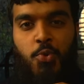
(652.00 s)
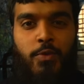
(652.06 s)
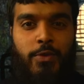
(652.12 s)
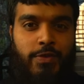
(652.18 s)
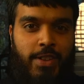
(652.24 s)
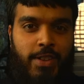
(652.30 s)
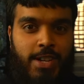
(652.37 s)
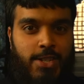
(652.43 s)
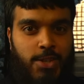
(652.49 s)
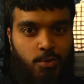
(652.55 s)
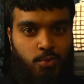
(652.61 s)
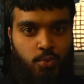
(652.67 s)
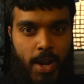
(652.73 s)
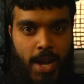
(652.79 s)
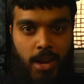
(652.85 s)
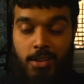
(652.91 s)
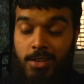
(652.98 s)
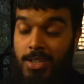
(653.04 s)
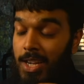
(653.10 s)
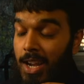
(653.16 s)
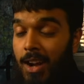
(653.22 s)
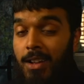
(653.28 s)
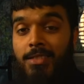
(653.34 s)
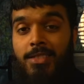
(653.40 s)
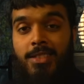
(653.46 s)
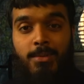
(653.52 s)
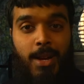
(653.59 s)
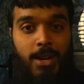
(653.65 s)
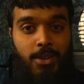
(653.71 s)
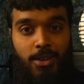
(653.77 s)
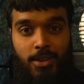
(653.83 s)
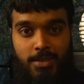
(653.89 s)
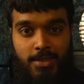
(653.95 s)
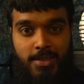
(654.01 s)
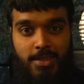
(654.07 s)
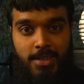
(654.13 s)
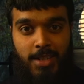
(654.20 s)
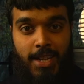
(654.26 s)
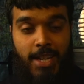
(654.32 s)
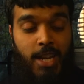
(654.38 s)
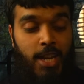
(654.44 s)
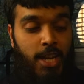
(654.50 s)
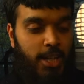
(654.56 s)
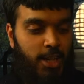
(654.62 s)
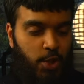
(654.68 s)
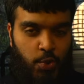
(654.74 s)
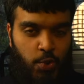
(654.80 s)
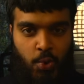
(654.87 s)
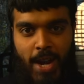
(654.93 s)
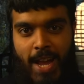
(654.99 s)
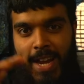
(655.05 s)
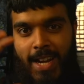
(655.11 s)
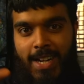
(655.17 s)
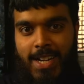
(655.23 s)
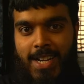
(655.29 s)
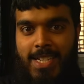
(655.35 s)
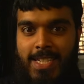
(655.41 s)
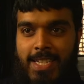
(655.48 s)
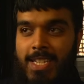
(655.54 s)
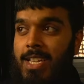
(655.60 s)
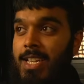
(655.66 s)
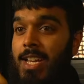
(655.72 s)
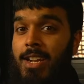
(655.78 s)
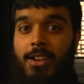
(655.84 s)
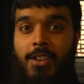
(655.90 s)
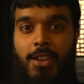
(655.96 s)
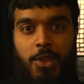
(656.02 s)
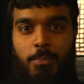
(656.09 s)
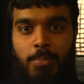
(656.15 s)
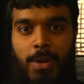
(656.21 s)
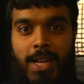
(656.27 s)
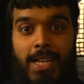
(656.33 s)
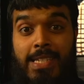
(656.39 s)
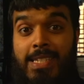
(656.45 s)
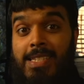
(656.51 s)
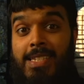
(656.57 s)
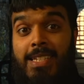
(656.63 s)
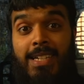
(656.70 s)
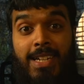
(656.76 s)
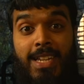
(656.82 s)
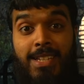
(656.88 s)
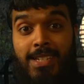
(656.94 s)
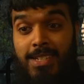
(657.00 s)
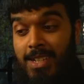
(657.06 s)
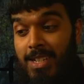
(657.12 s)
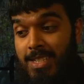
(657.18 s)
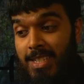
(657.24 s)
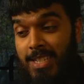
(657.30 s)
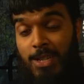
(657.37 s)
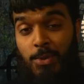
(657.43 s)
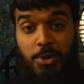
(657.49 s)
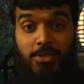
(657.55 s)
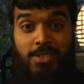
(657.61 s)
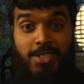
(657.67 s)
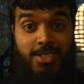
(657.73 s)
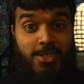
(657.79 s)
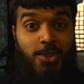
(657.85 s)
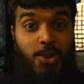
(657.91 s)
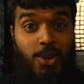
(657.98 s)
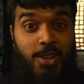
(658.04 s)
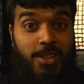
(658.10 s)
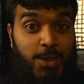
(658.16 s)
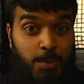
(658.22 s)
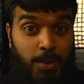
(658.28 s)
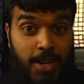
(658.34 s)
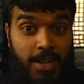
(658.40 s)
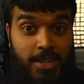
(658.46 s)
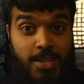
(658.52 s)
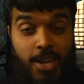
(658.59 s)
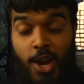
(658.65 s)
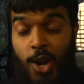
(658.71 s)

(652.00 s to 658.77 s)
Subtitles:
things around, cut them out constantly, drag an idea in another place, delete an idea where it doesn't earn its place,